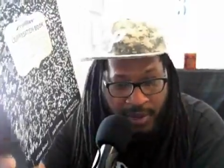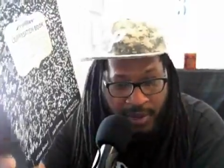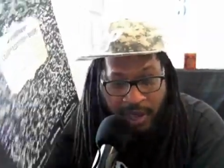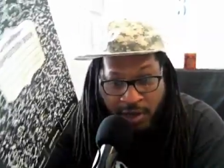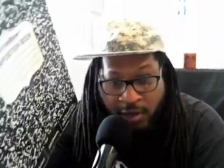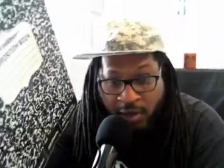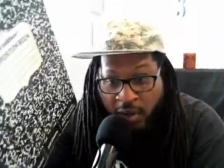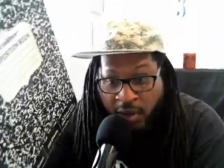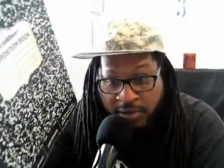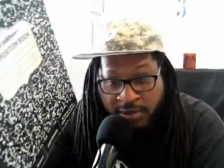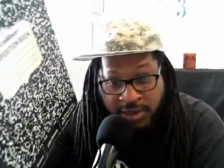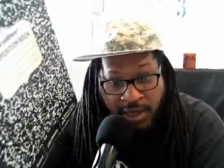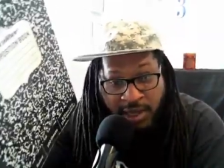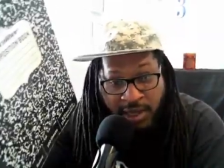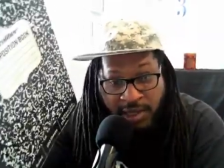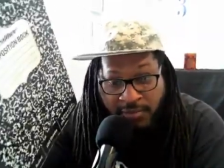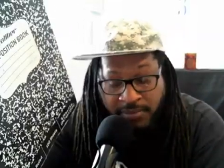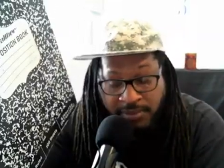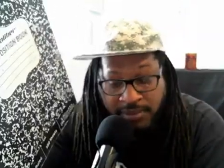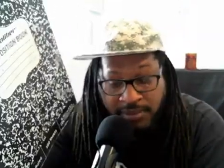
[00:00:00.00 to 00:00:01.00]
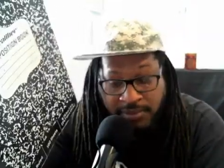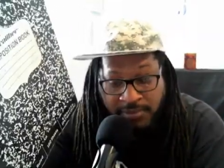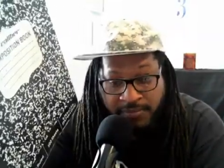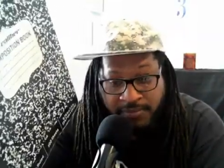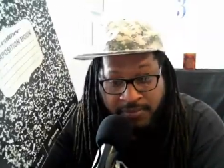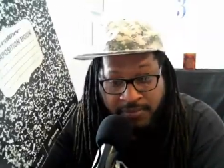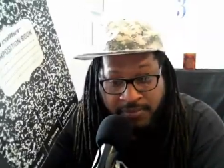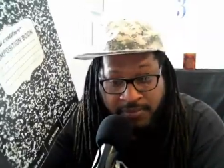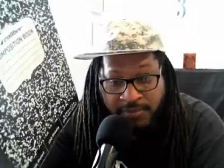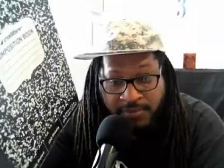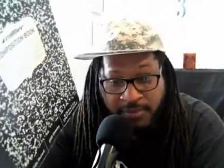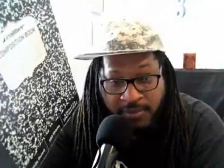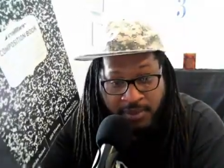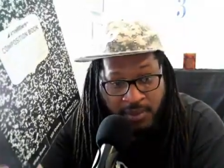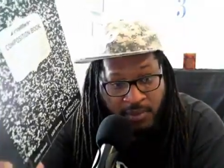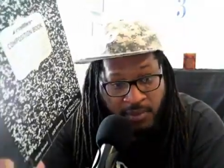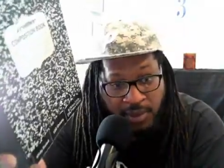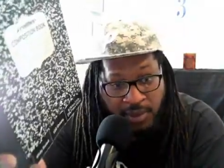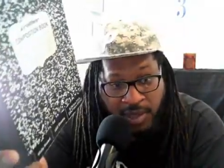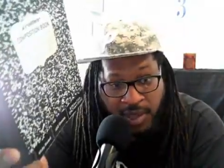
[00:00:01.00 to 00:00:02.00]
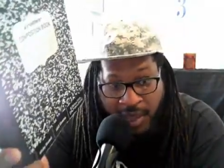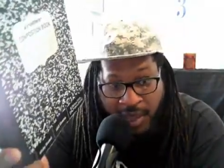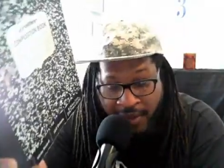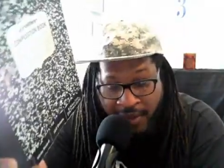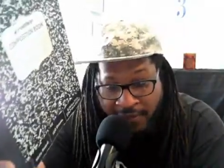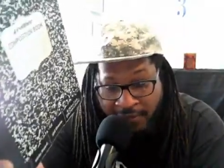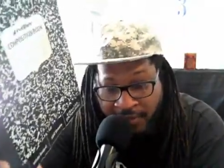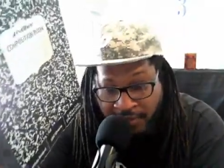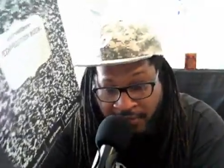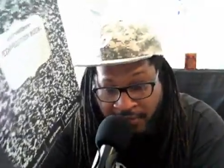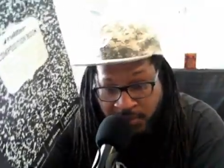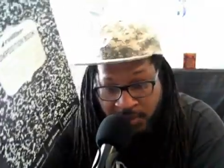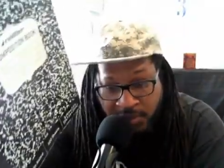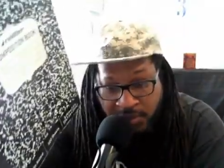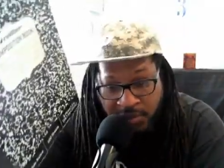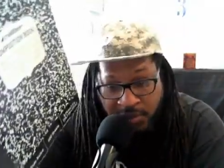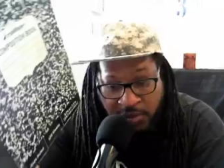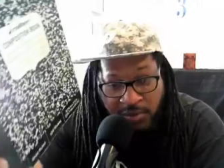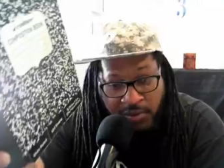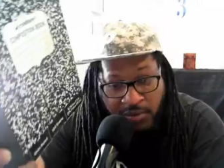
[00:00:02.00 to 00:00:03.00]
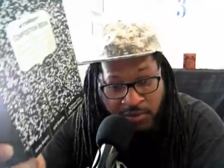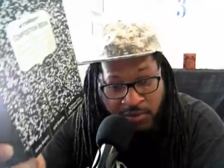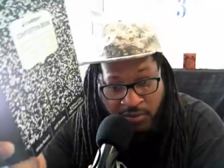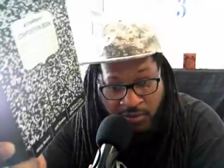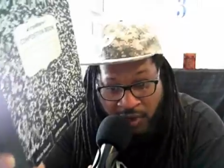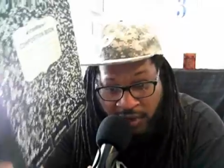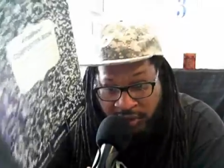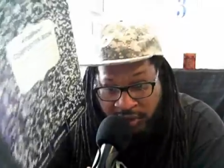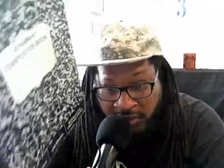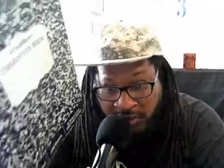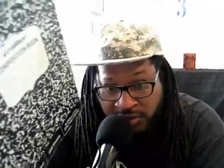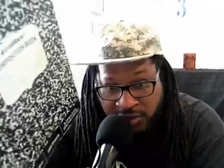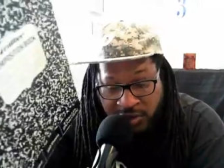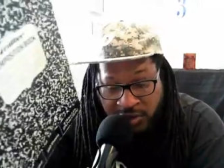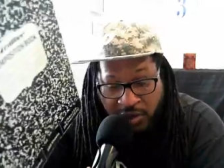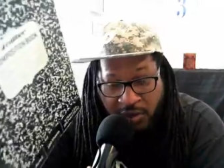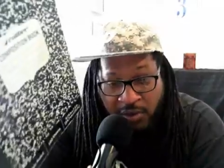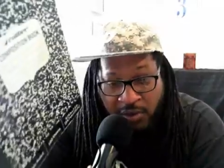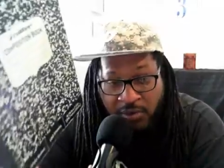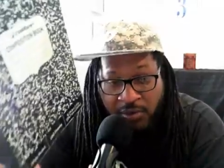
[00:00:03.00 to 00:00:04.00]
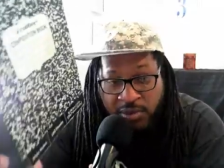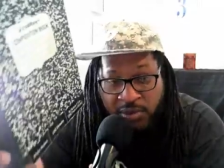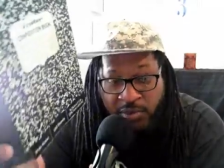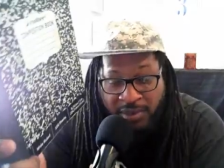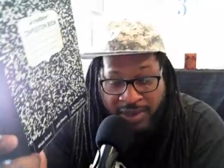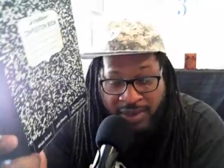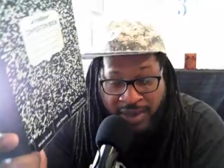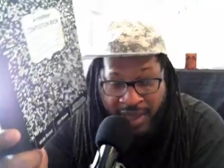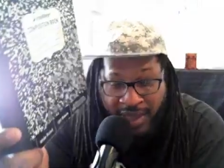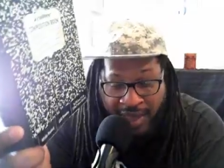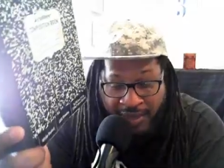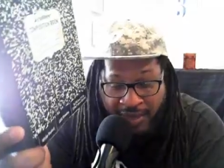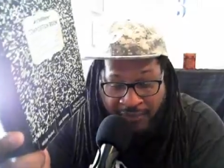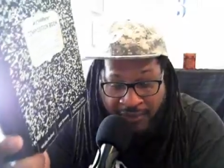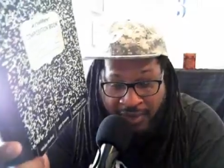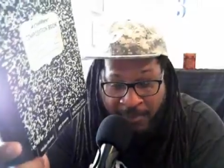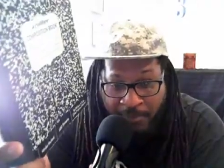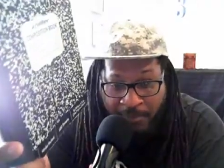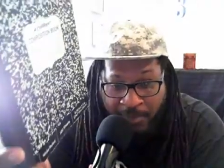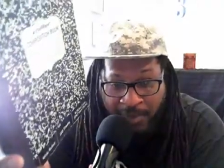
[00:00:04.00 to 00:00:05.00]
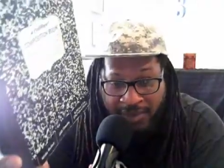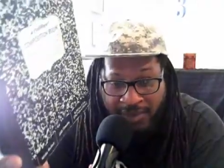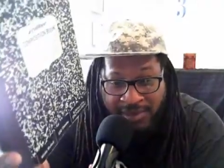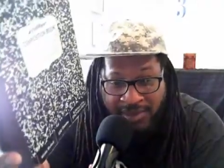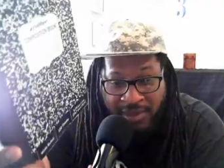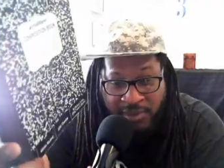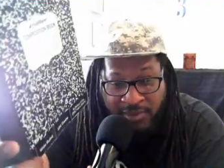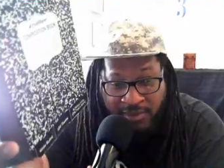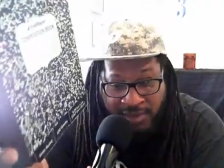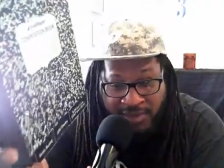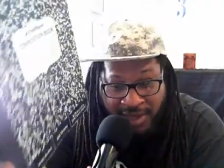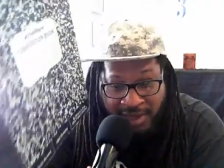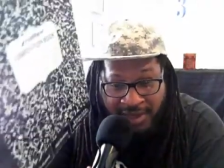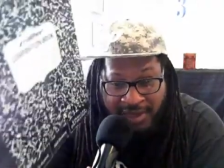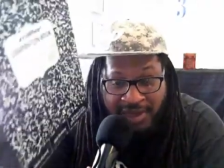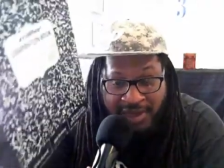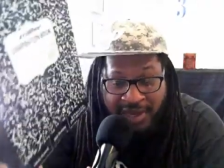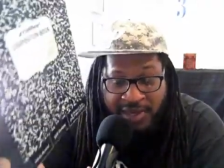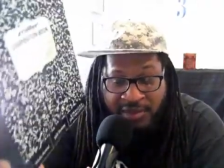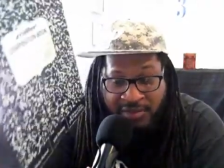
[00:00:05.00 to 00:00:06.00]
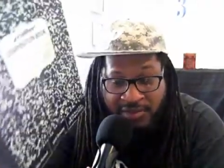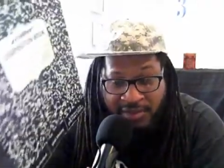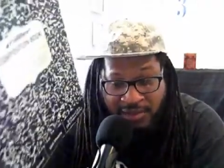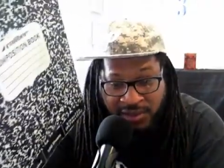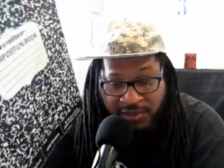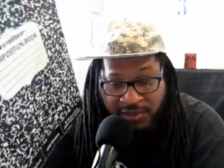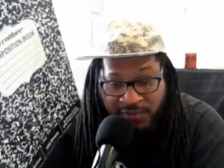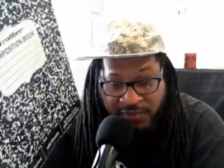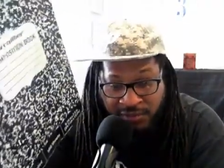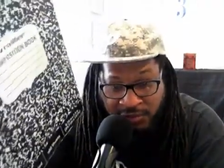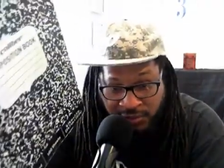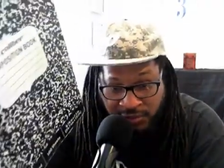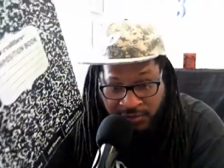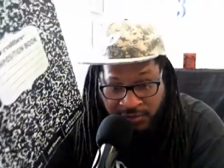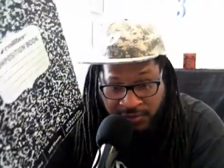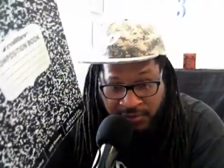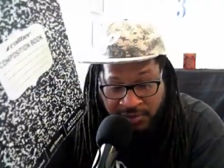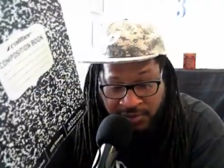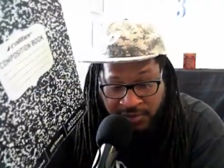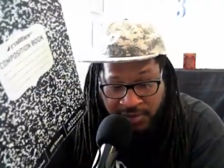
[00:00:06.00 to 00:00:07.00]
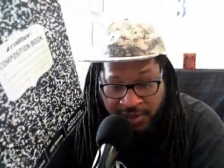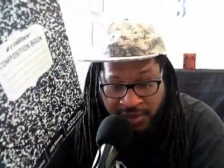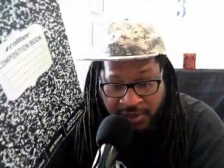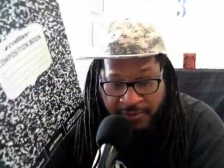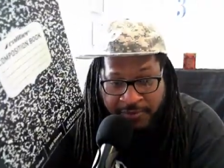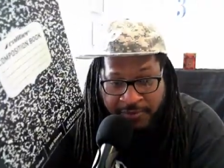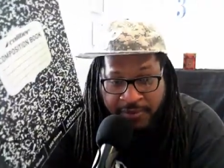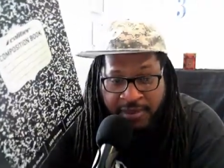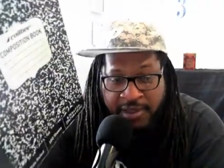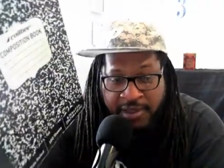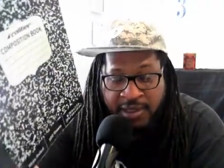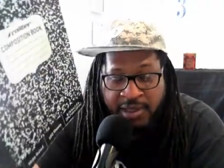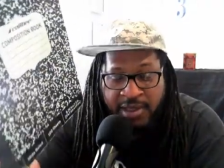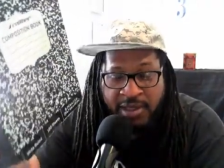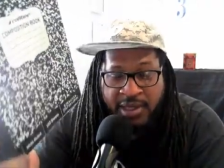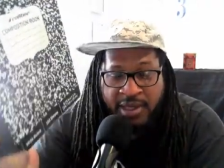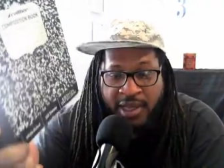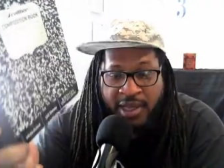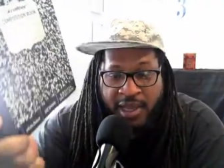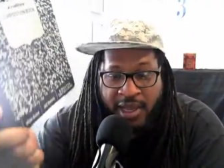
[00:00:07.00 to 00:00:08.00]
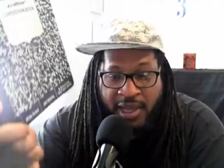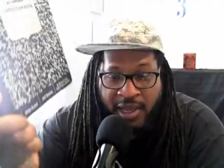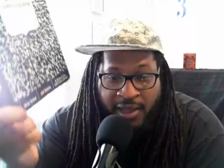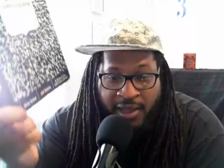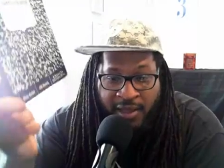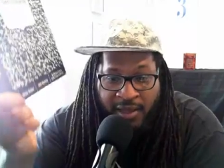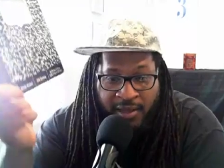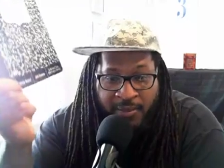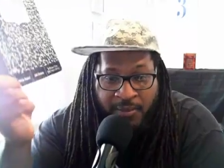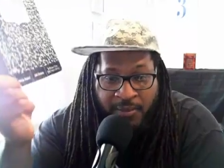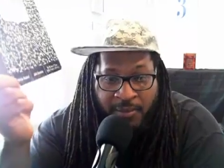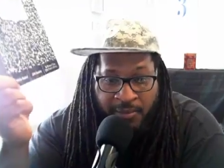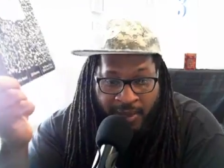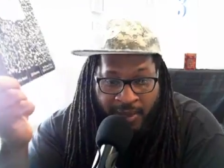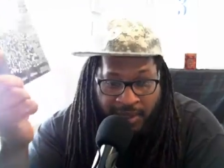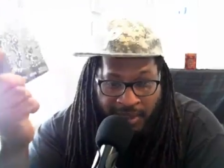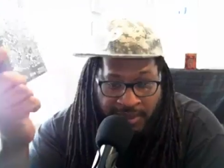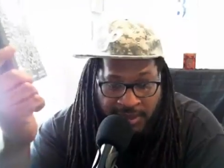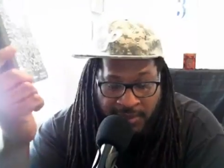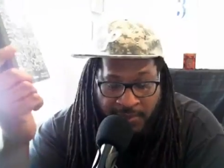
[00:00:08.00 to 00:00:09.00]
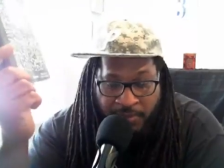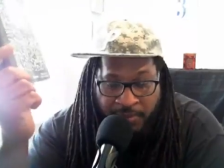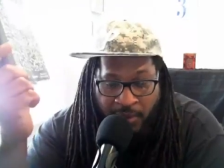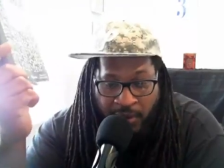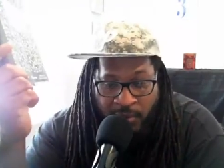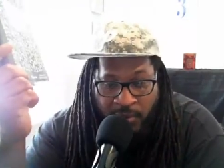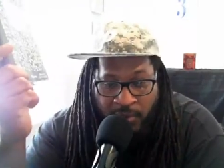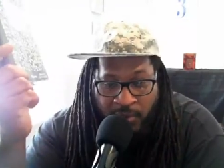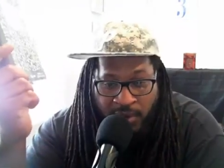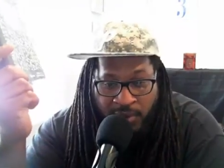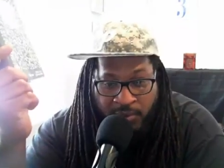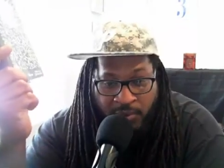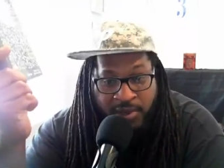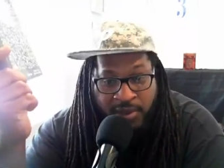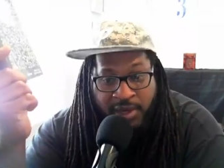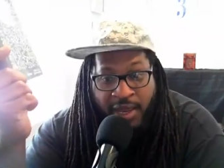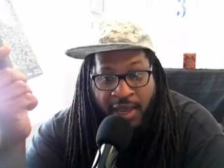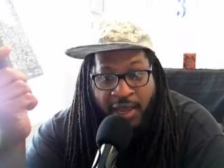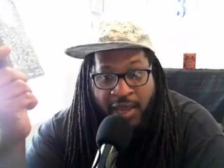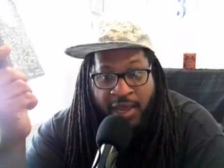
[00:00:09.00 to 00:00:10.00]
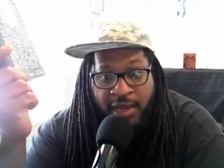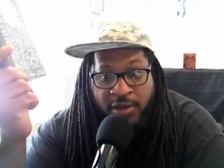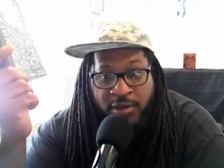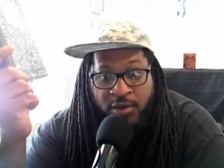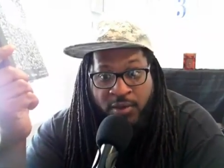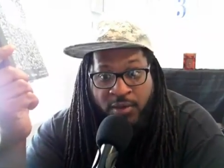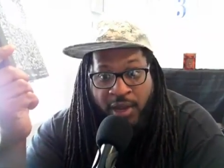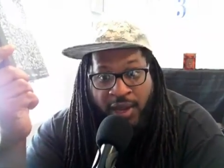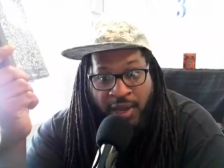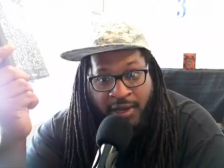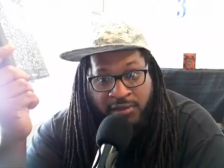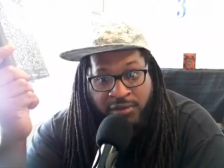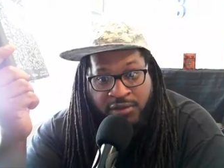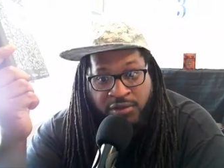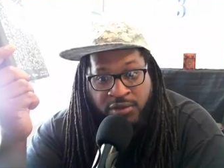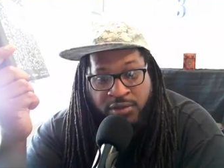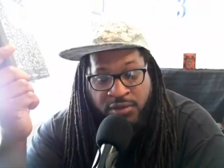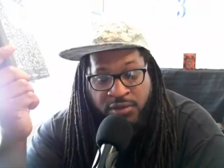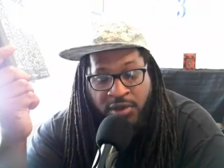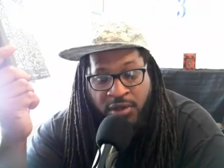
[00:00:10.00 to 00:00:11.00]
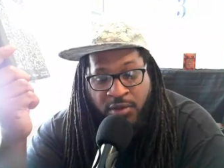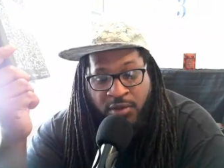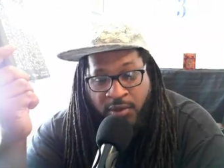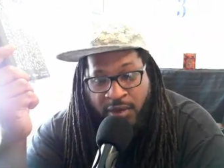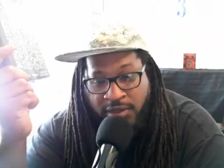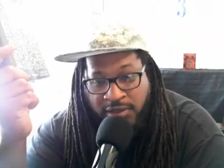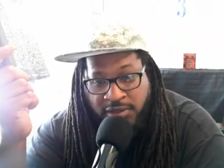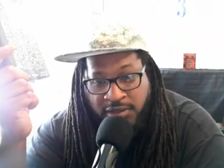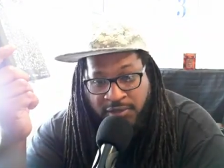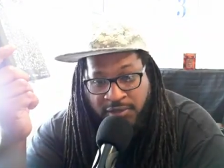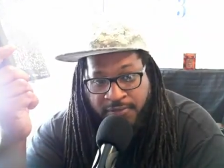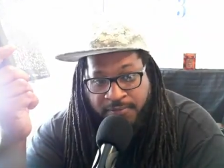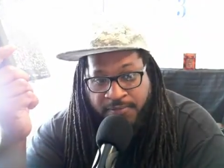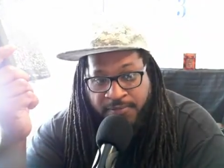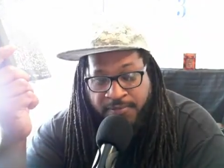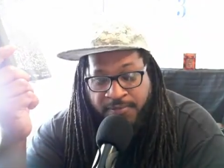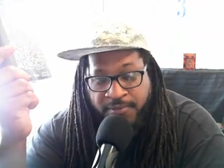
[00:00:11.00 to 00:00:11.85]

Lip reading: at all times. You want to have this with you ready to go. You want to have a book that you dedicate yourself to, okay? Like I said, in part 1, we had you answer a question.